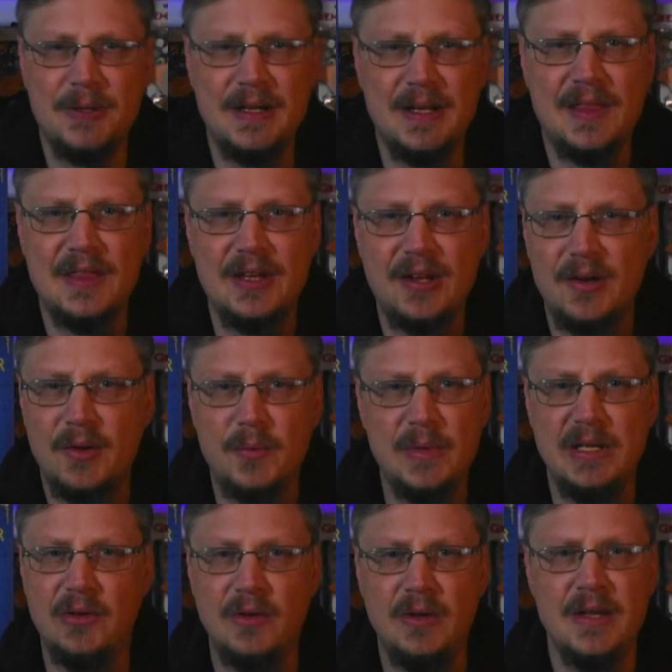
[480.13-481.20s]
a thing on a
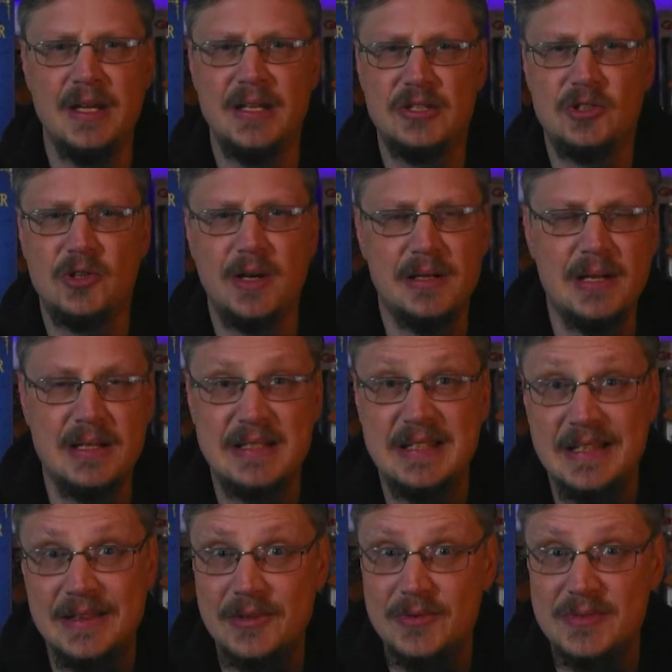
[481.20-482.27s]
wheel and trying not to get
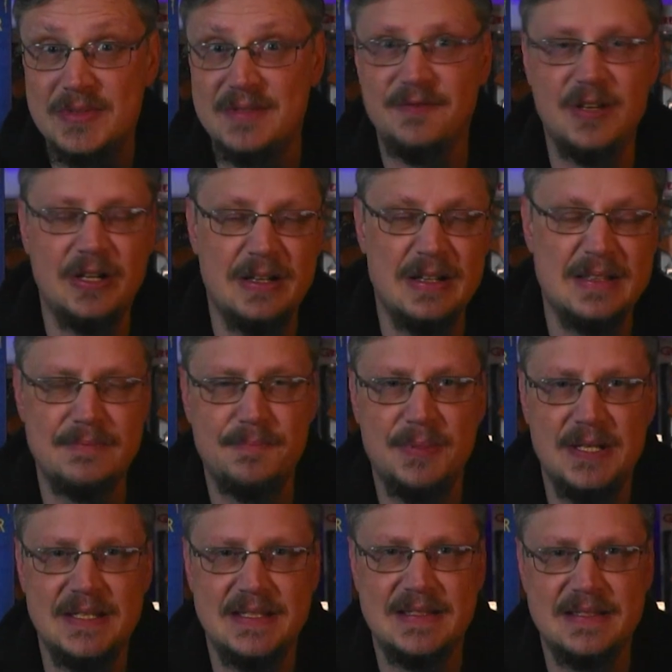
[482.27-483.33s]
those various
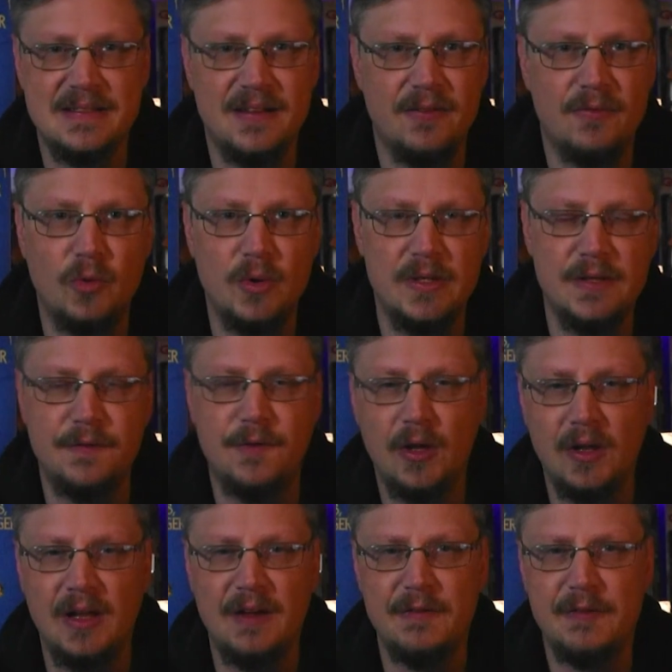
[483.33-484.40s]
pieces of wood to fall
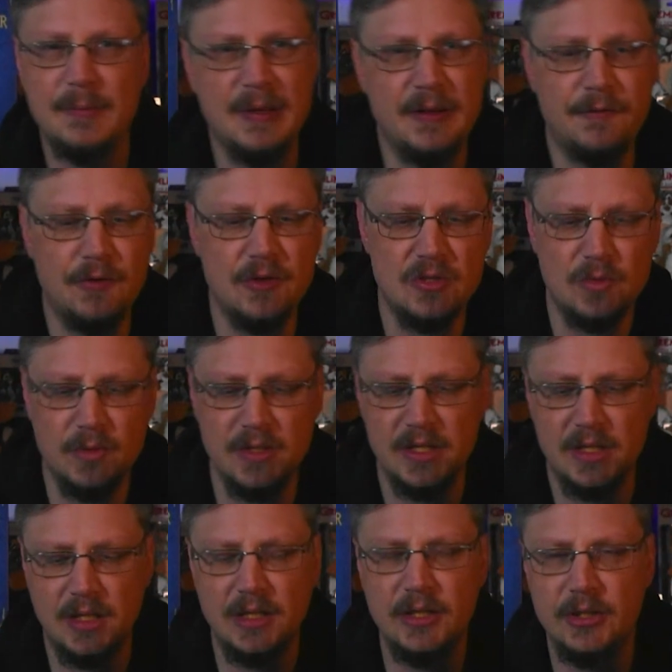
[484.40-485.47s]
off, and be the first one to
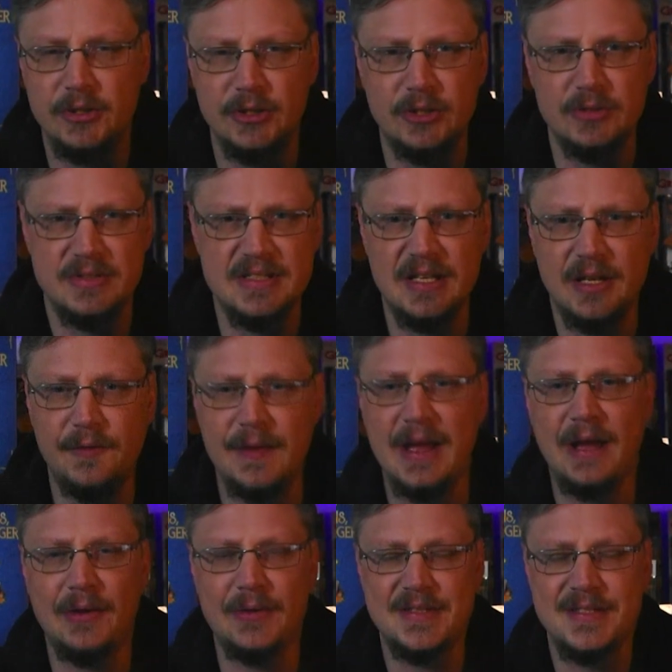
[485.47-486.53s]
clear yourself
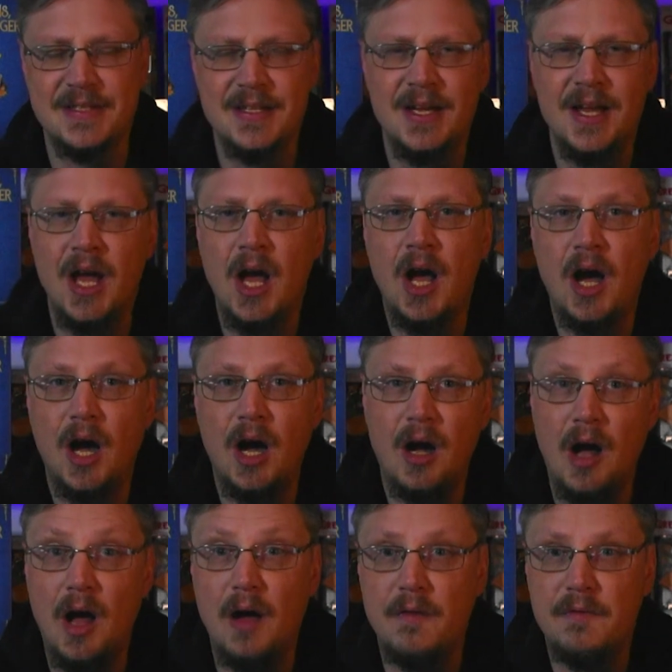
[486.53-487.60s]
out
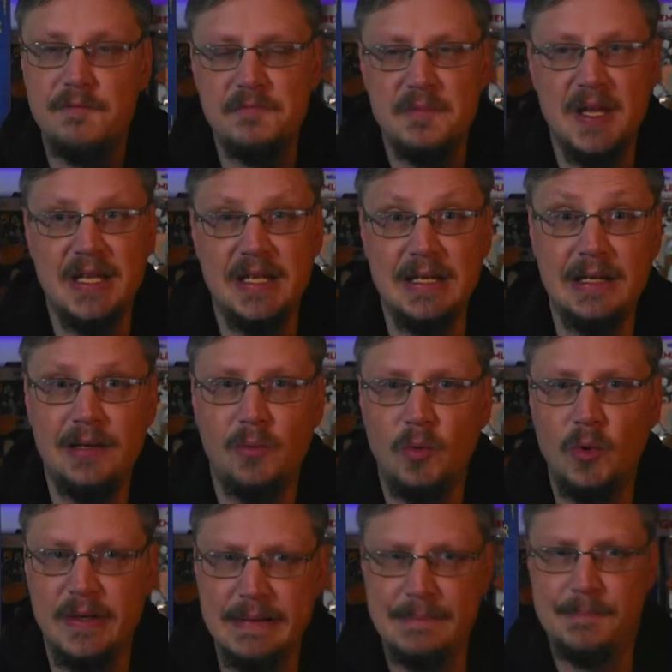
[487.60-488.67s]
of any
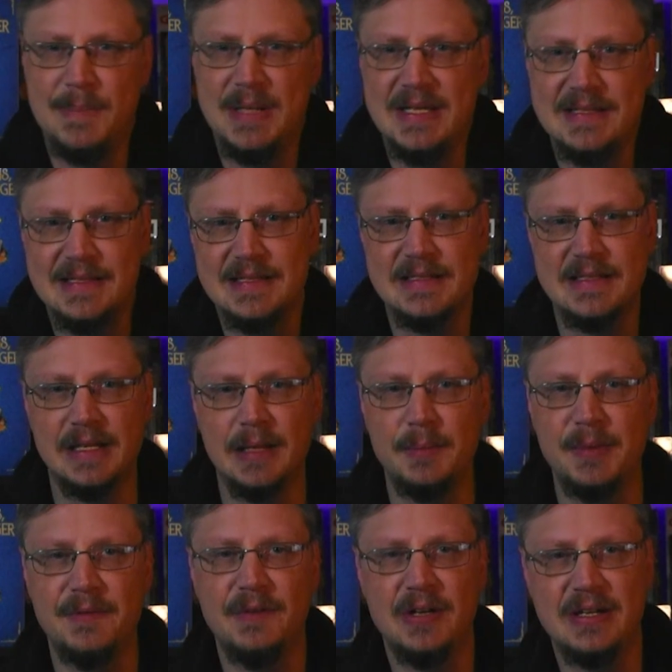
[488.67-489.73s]
wooden pieces. They come in
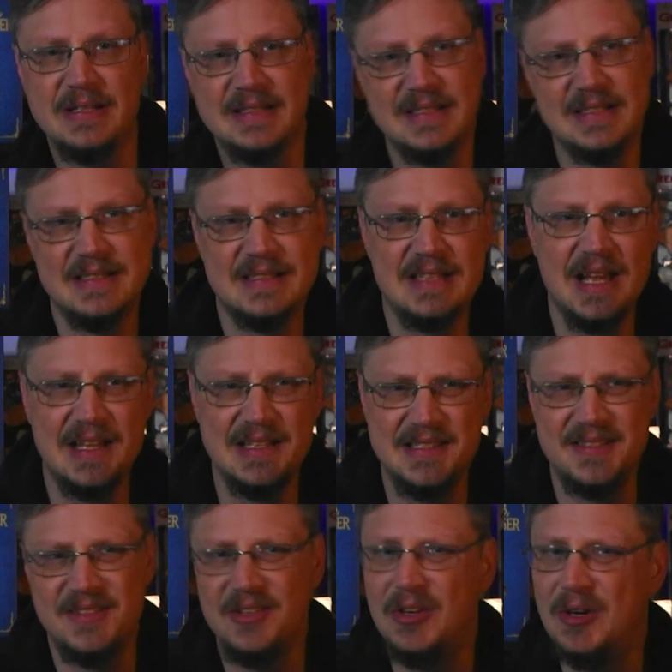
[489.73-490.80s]
various sizes.
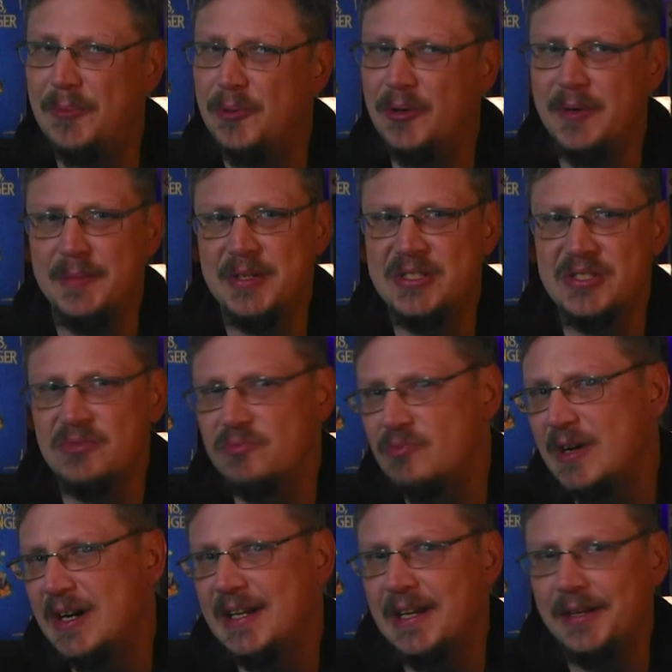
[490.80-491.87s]
They're all pretty much
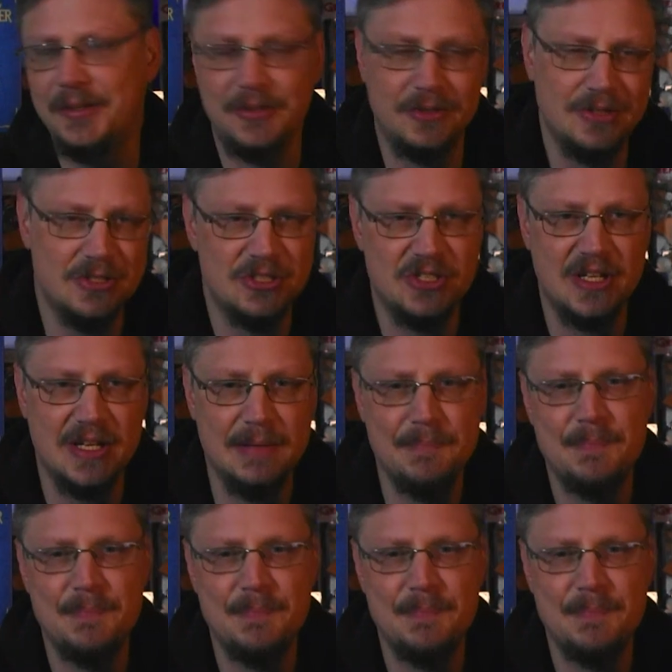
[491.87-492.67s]
rectangular in shape.